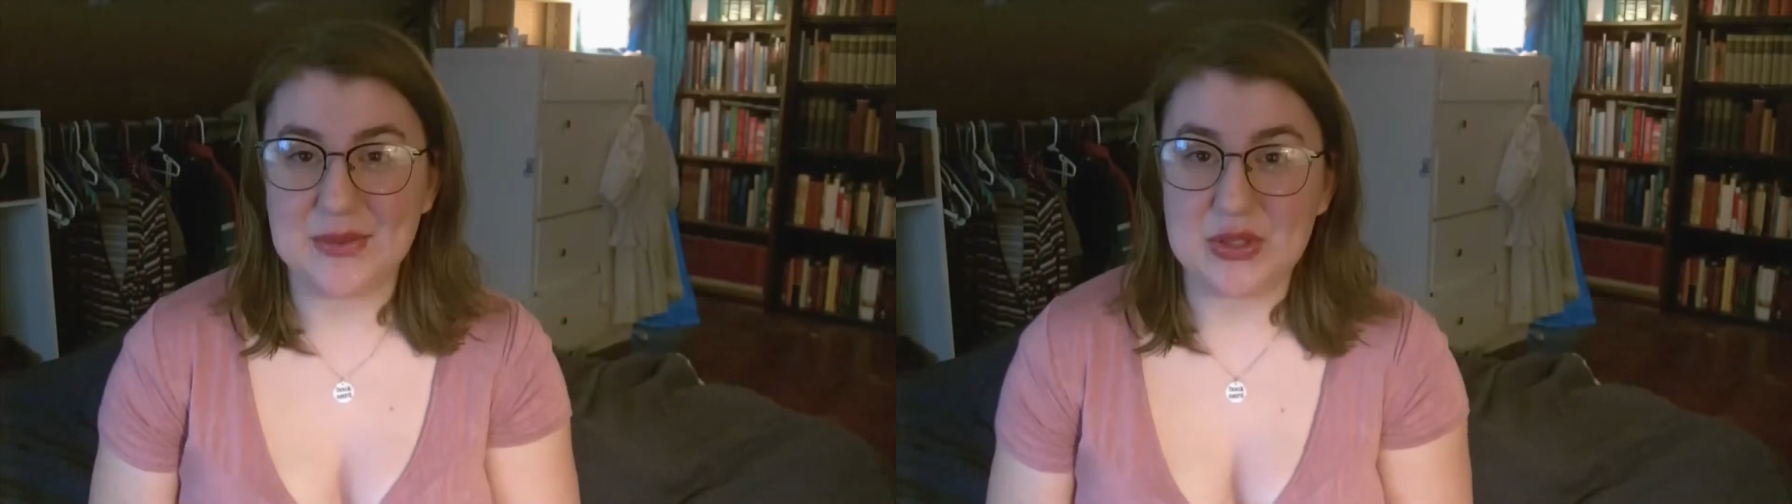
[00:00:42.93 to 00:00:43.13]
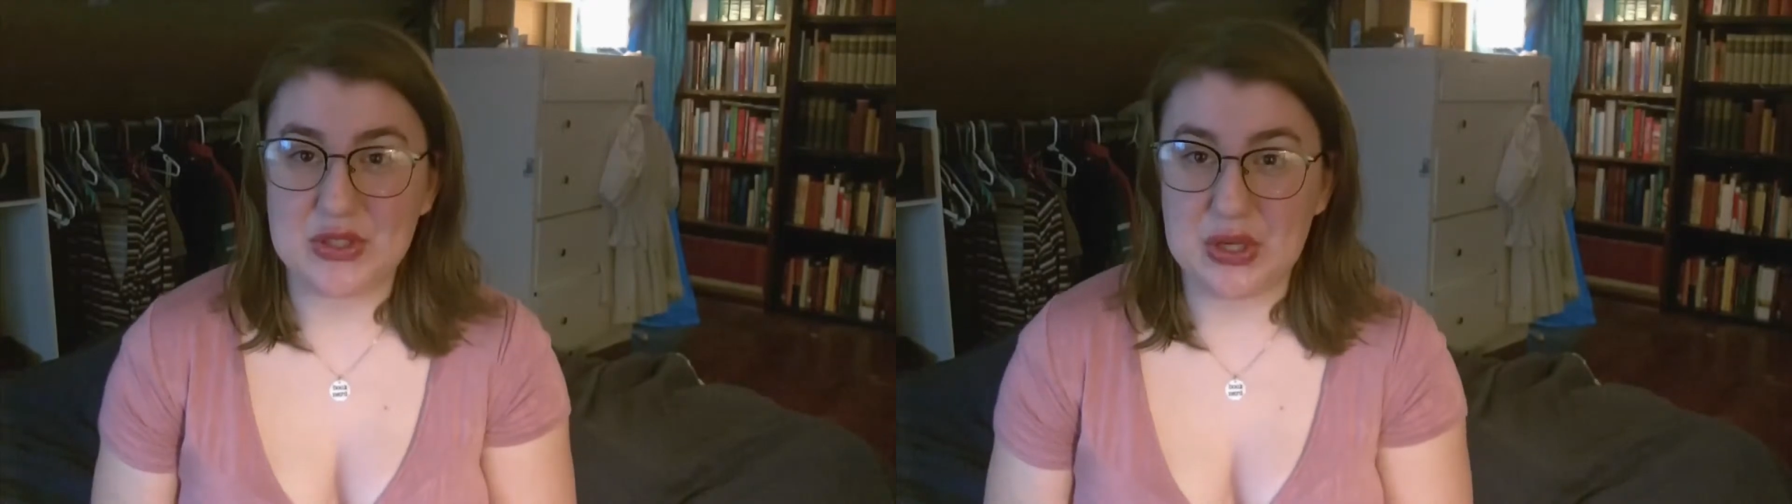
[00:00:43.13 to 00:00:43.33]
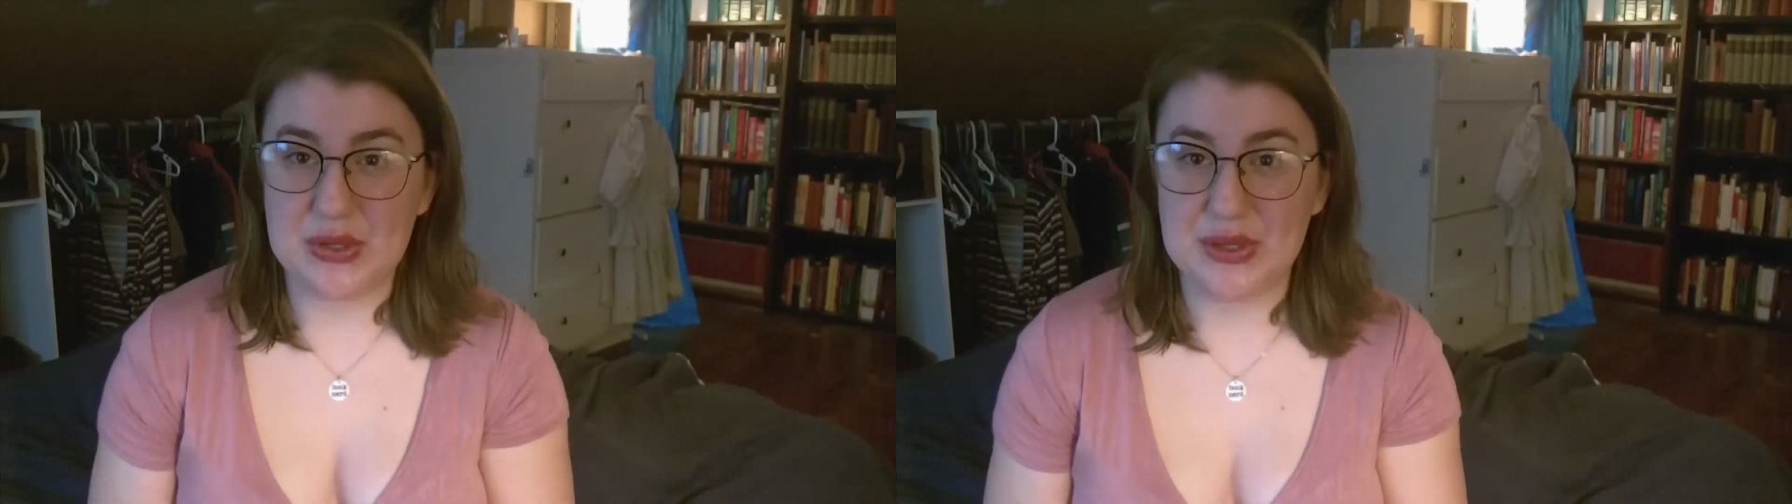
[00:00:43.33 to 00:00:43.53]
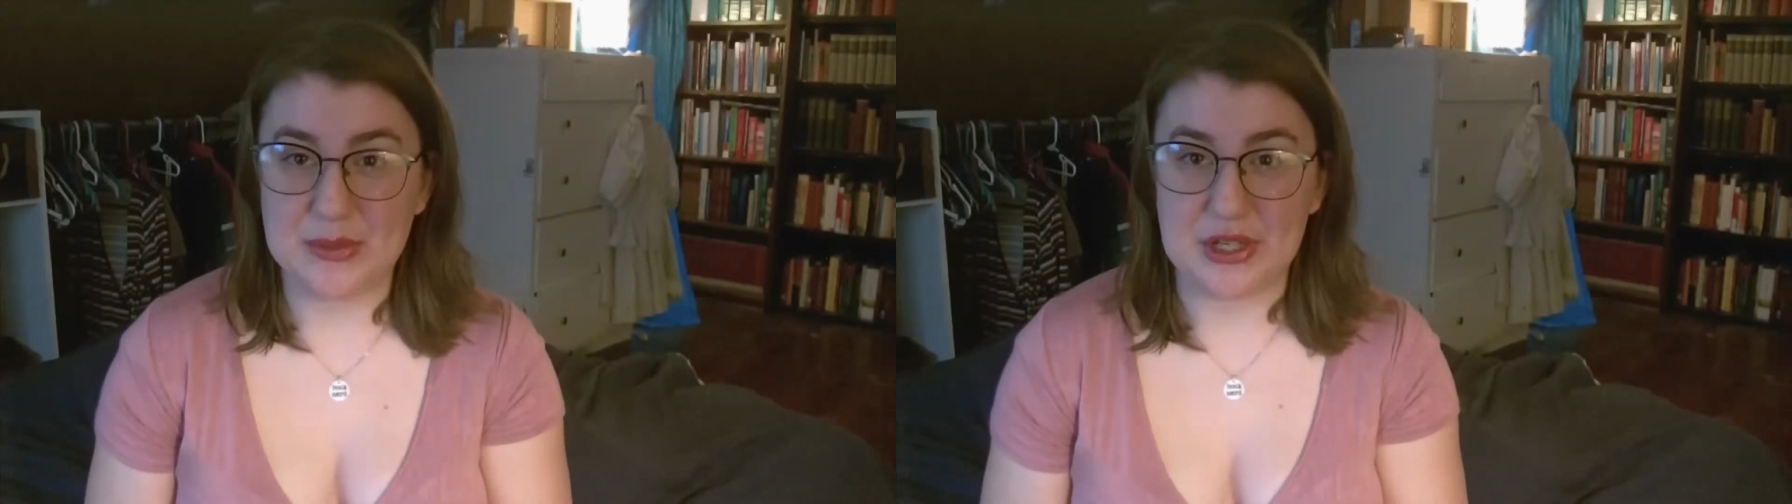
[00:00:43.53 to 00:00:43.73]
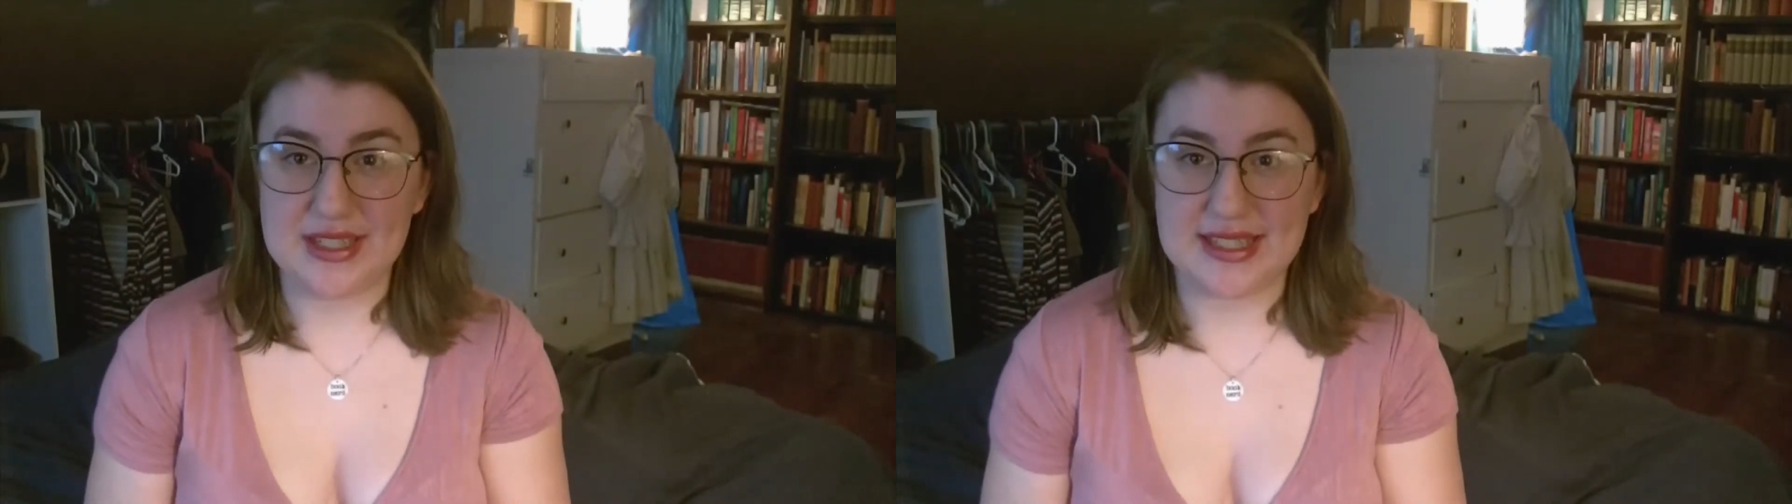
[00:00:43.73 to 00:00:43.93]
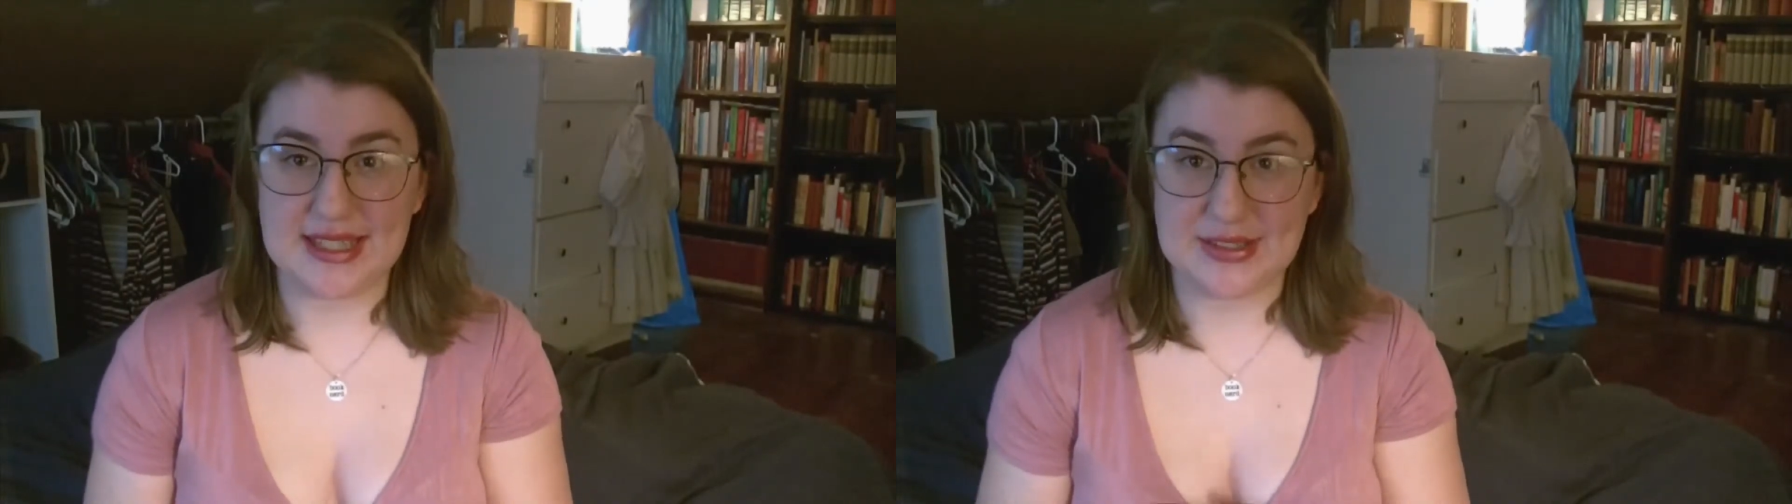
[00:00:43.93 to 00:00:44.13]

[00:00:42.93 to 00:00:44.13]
will show you the books